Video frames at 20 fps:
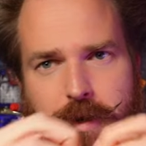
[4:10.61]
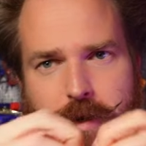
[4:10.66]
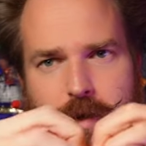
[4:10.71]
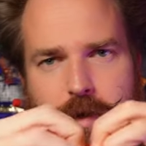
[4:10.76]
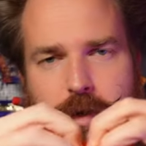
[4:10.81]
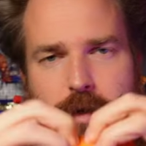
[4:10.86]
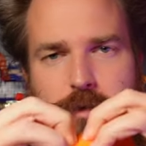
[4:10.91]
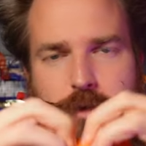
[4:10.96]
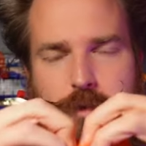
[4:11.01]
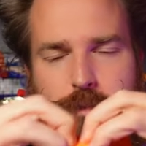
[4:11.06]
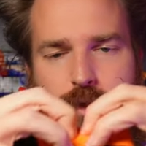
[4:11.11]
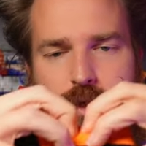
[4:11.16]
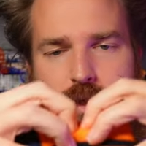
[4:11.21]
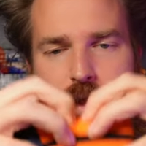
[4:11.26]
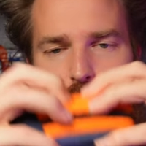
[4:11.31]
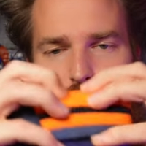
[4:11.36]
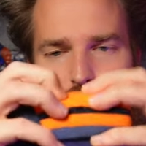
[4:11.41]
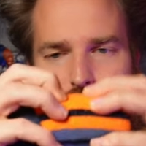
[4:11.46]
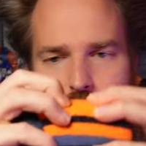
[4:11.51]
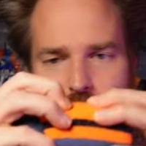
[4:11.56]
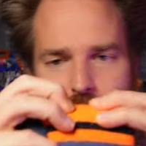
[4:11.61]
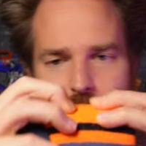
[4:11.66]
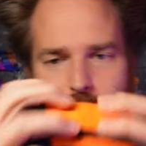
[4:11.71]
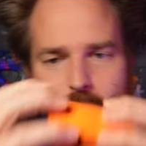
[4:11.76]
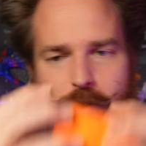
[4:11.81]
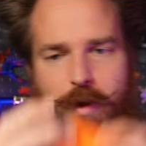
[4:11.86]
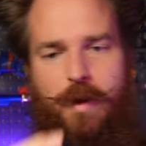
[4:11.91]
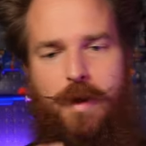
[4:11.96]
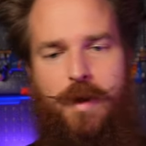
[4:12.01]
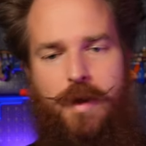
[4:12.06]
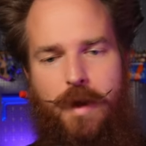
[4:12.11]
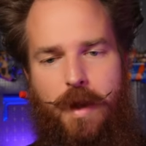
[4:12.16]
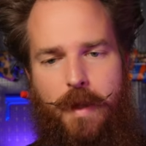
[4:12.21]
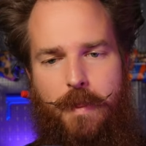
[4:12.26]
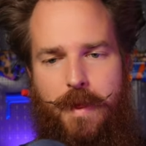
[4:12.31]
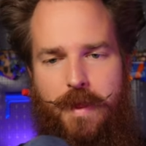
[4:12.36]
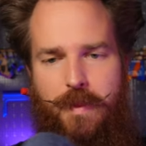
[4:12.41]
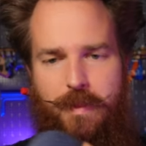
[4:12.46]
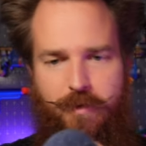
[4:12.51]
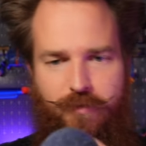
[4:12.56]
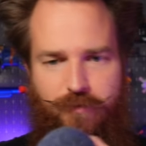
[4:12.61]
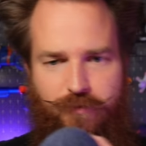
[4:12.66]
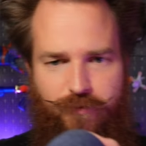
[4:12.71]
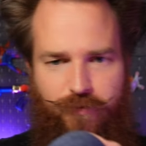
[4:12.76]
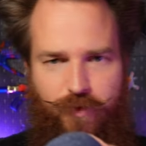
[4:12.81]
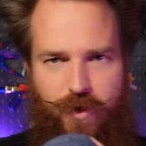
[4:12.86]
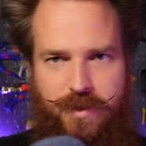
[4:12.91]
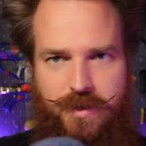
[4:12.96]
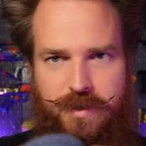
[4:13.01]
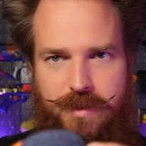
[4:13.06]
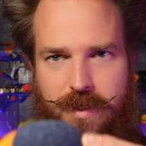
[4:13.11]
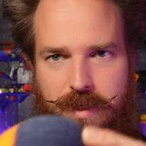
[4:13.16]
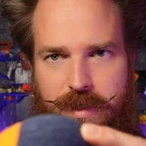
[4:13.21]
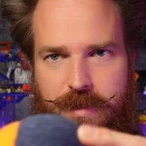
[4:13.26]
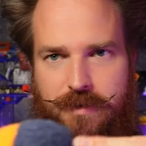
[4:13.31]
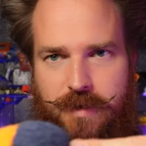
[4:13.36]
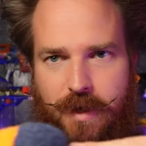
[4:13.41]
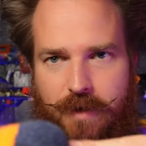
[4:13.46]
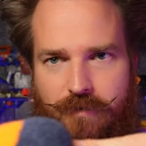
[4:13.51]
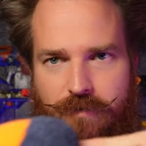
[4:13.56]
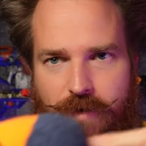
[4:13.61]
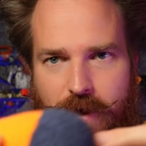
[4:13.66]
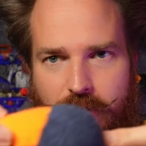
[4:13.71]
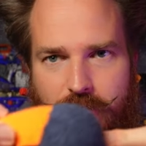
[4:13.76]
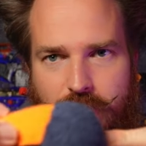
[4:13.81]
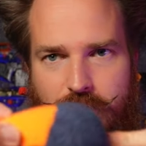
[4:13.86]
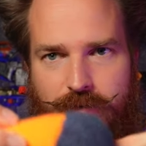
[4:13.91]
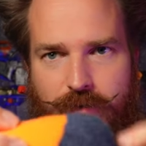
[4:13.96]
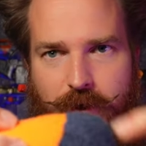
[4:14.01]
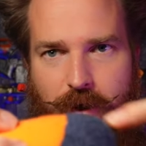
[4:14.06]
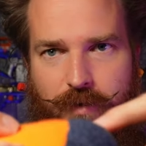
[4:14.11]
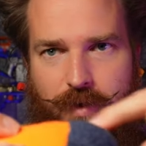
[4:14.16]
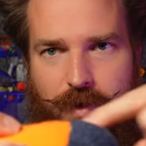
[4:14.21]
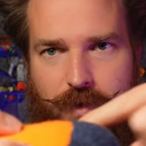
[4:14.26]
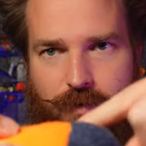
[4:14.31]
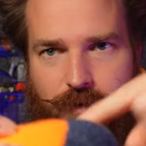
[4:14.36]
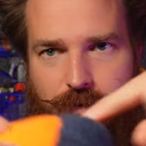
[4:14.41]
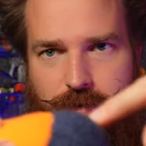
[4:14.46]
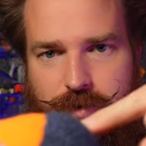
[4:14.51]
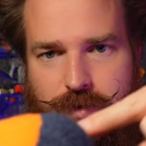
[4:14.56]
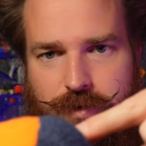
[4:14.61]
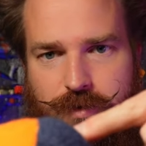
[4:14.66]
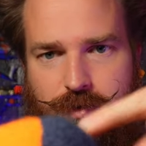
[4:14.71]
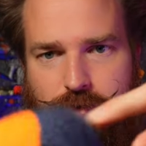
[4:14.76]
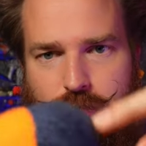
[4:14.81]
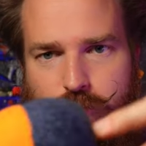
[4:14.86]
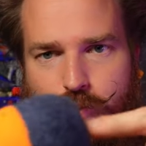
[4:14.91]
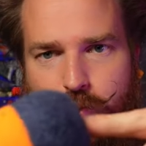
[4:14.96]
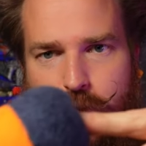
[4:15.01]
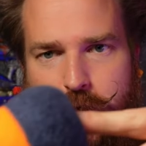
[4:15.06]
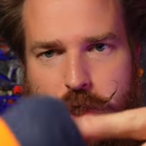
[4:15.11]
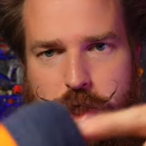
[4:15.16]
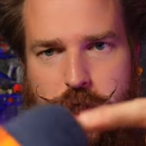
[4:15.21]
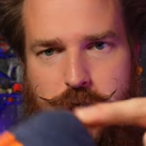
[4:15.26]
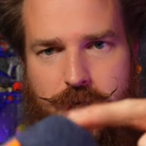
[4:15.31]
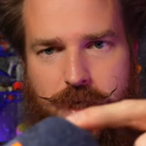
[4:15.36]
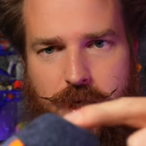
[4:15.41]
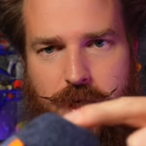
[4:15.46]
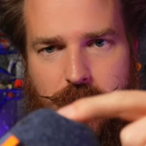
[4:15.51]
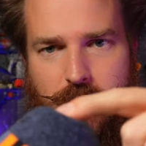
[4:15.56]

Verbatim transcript: Oh, I should put it that way to the camera. And then the front is a very, very squishy,